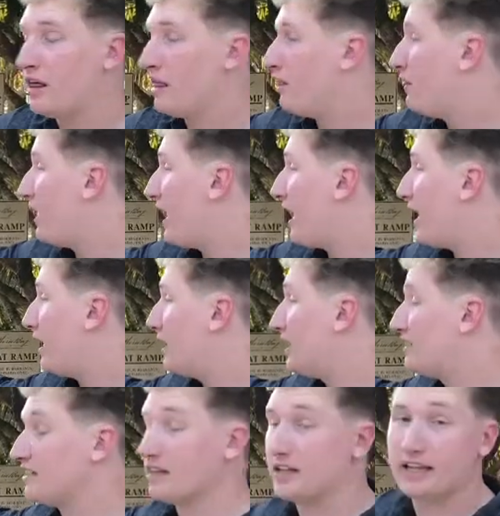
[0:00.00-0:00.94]
that
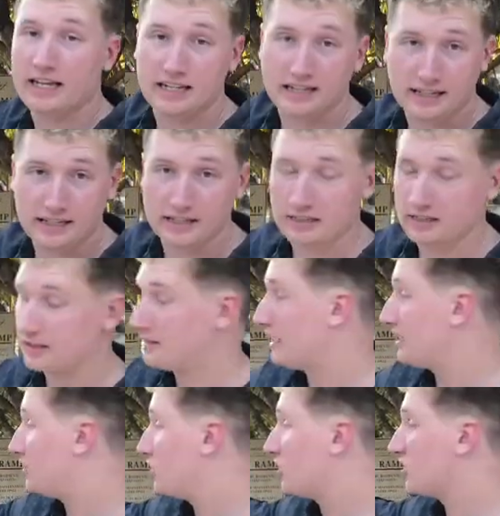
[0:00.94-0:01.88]
is a lady killer,
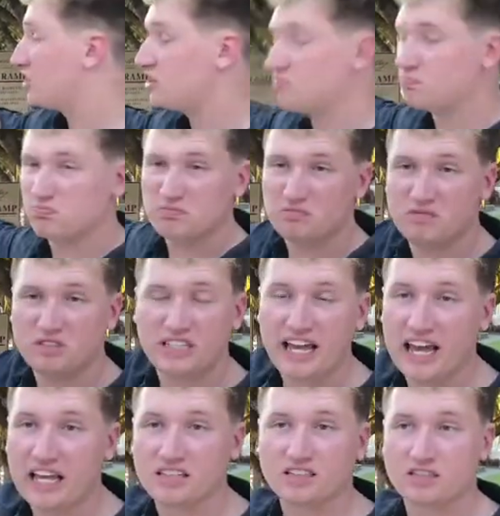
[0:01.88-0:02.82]
that just
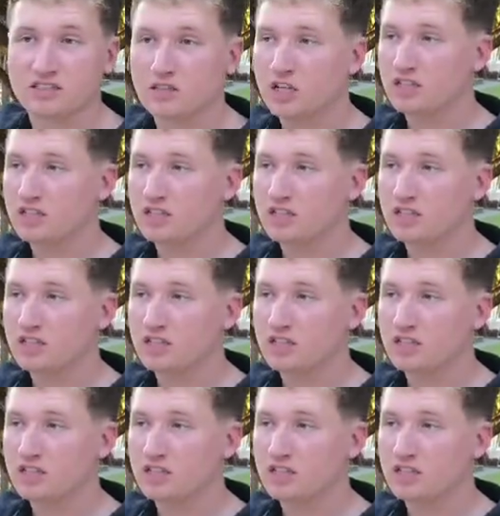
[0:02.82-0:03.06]
takes